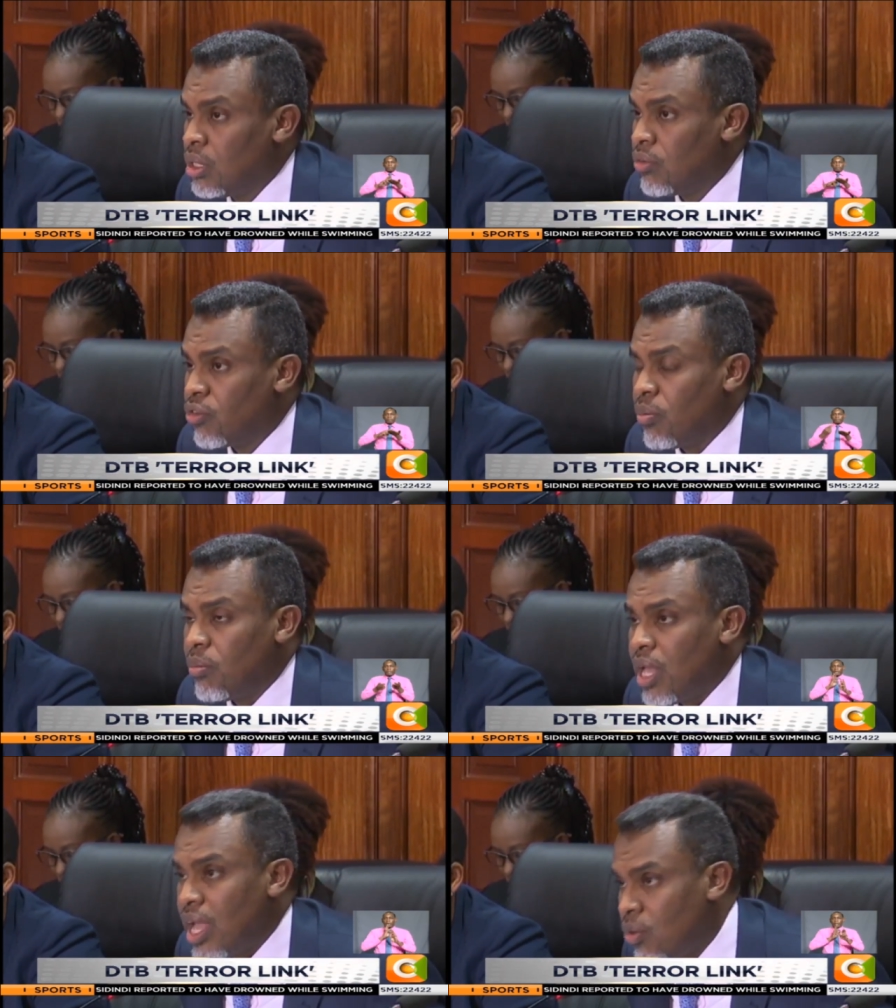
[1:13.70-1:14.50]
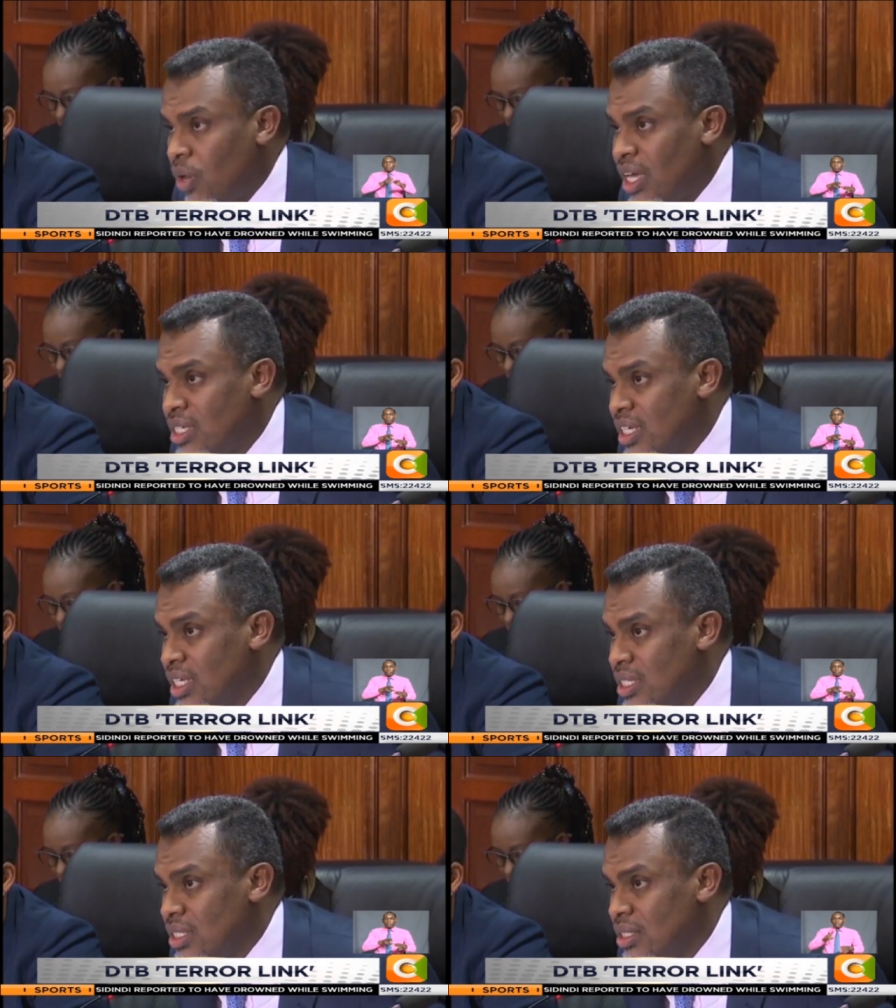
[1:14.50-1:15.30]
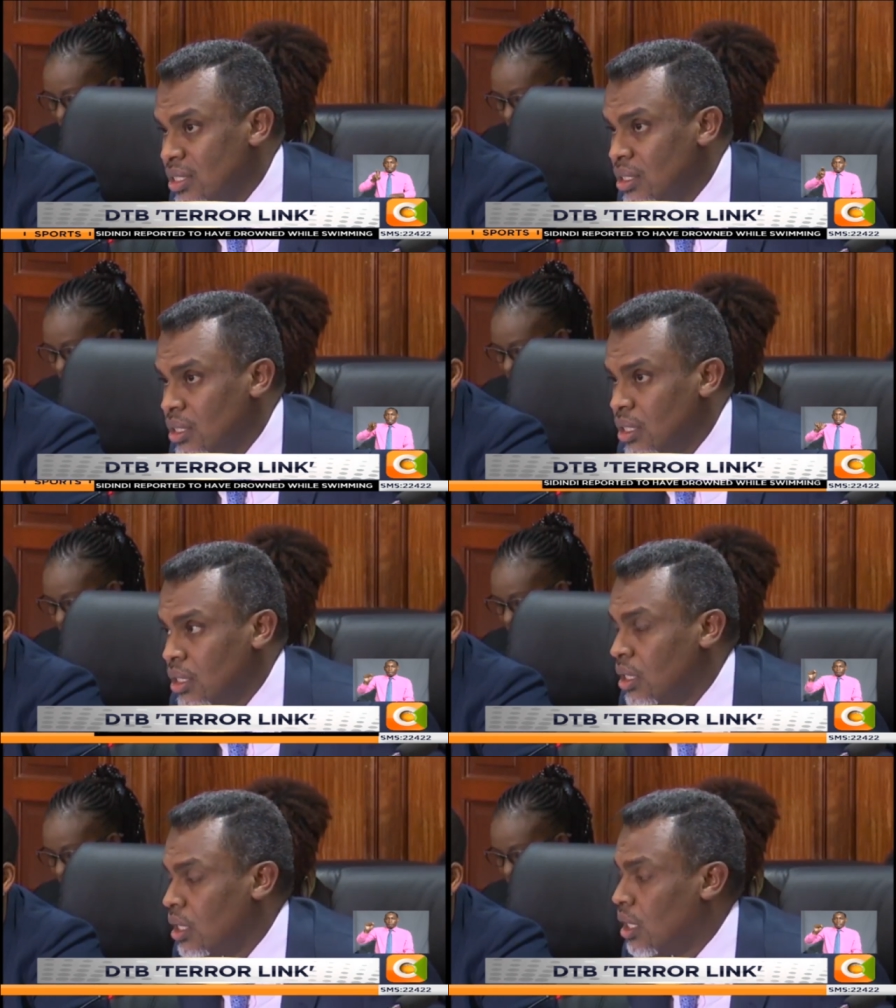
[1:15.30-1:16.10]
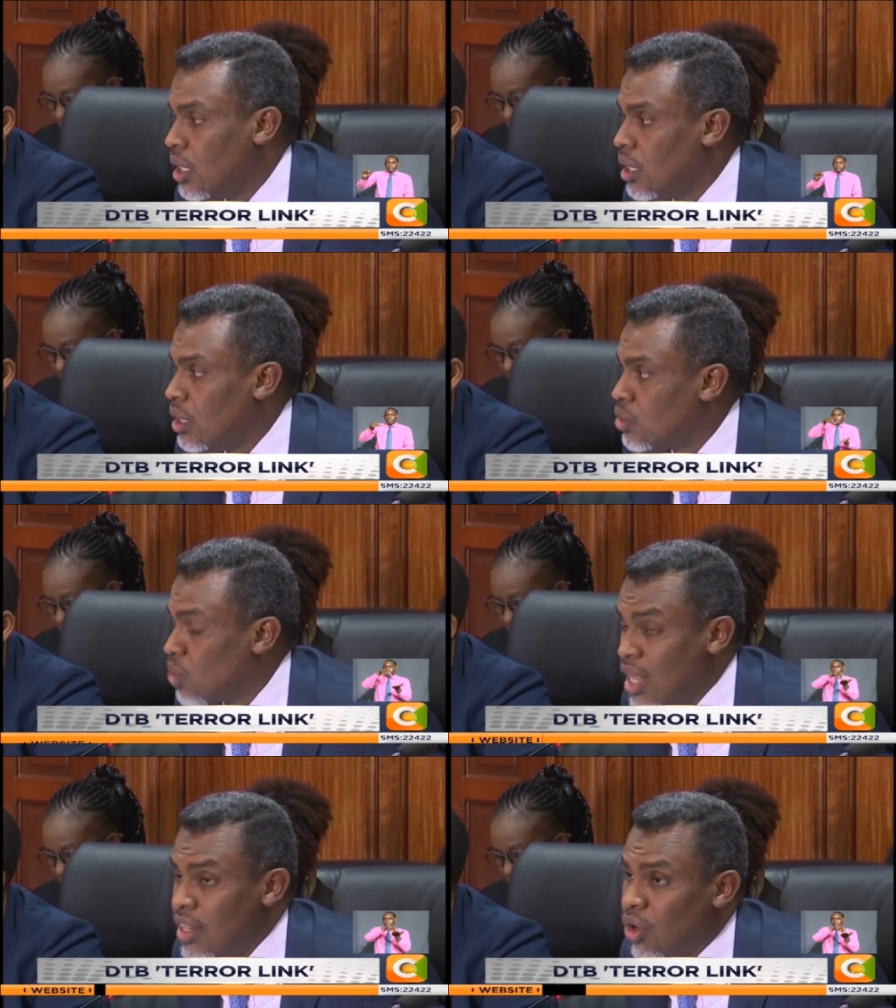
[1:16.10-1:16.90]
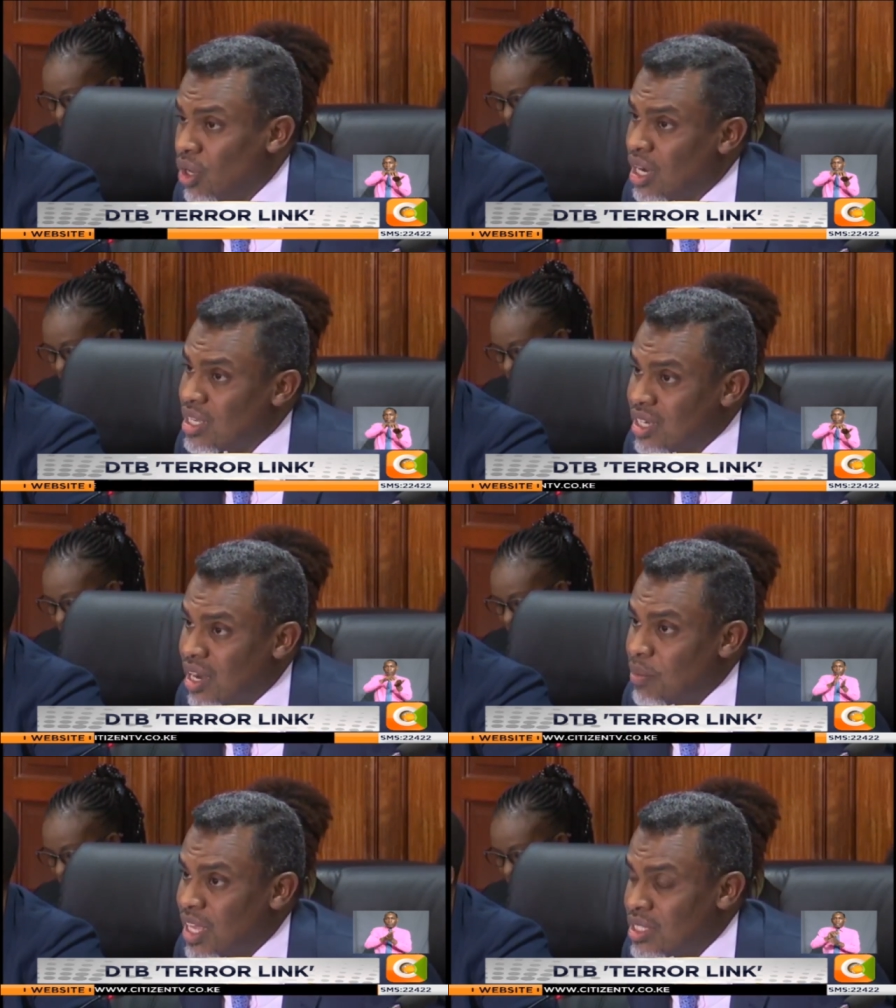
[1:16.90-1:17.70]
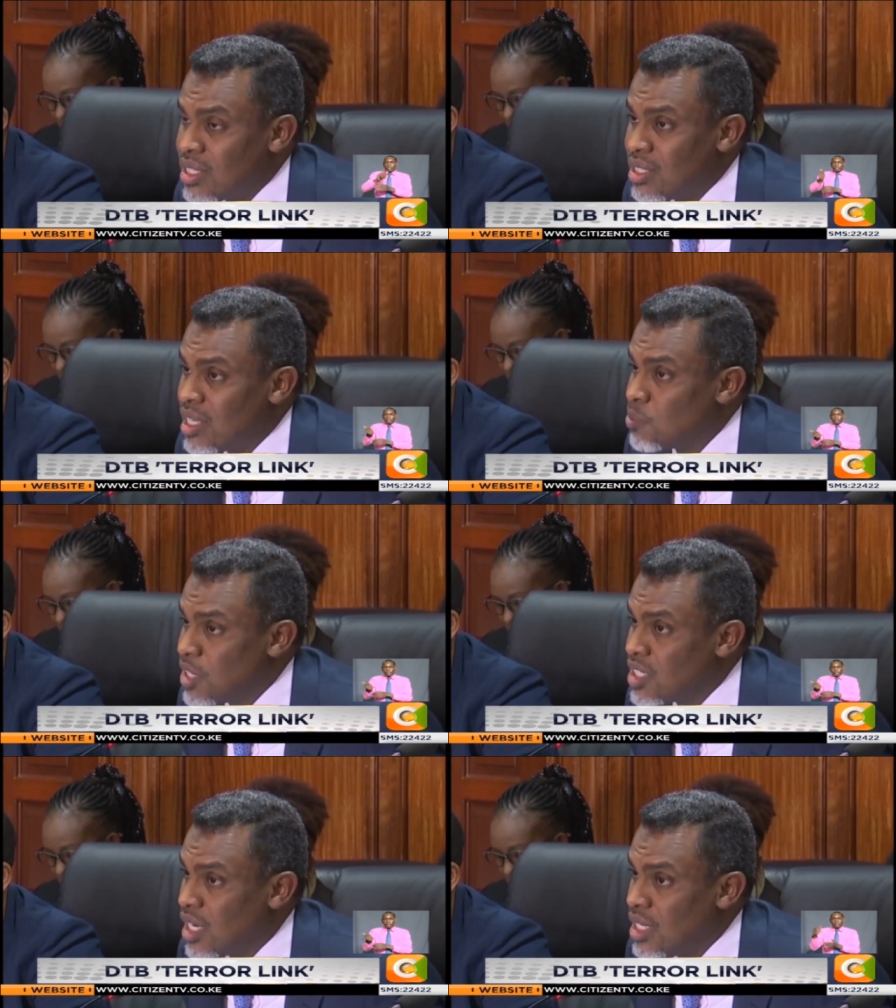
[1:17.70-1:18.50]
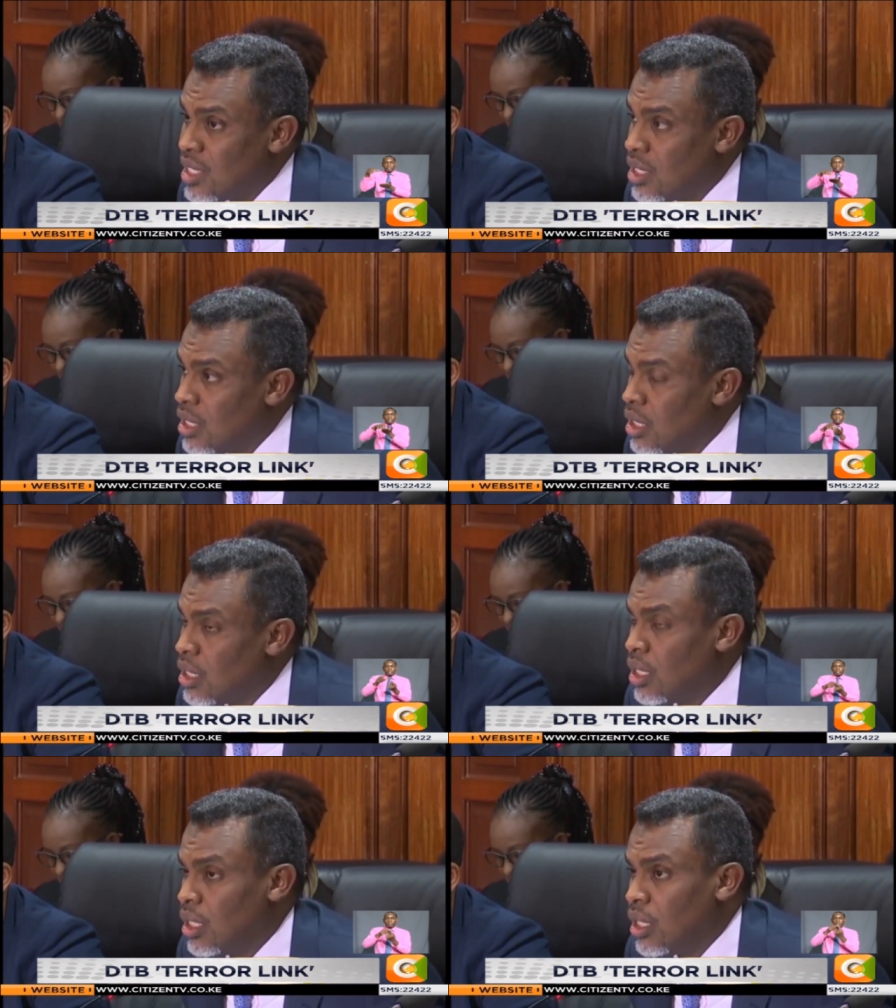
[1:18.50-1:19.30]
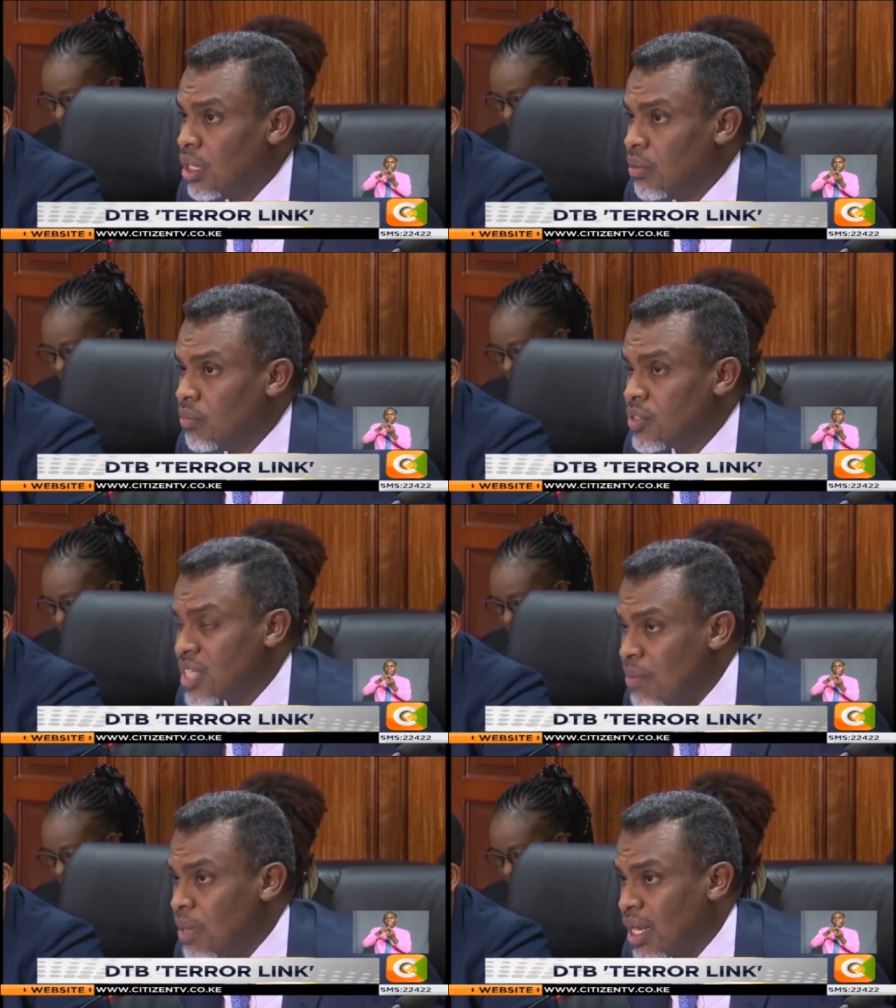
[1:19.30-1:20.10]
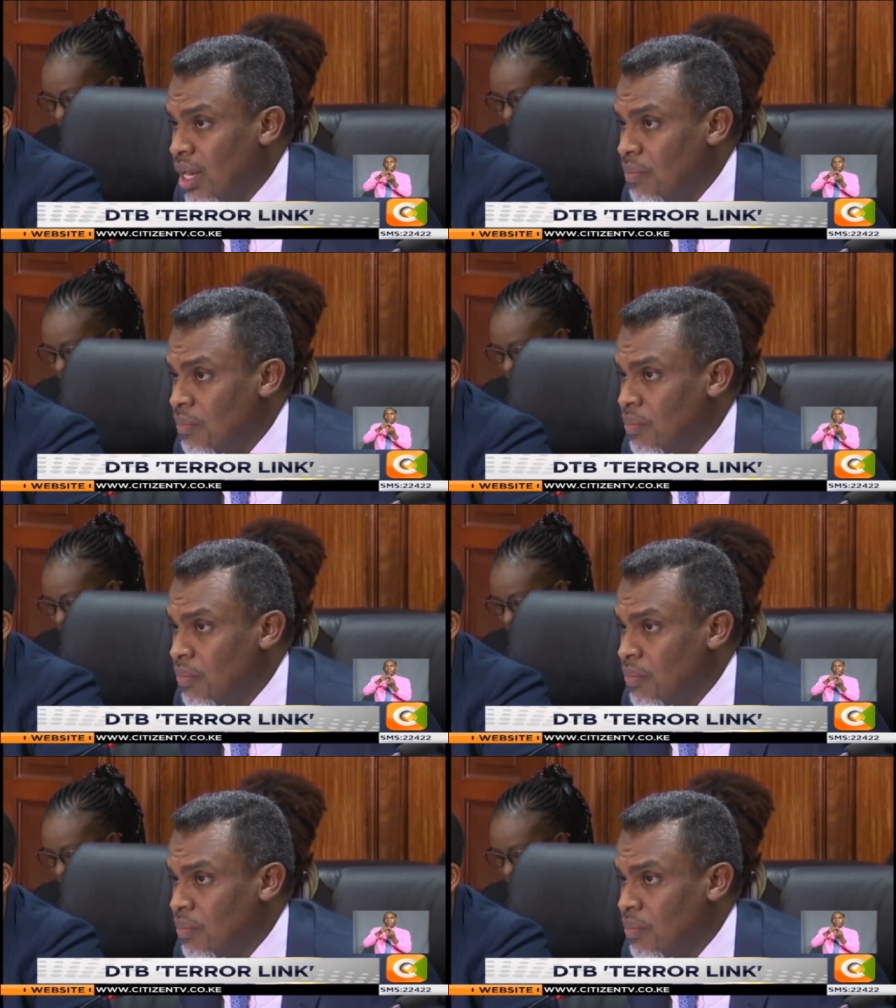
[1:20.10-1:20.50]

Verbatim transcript: from NYS cases uh, to other organized crime cases, especially um, cybercrime.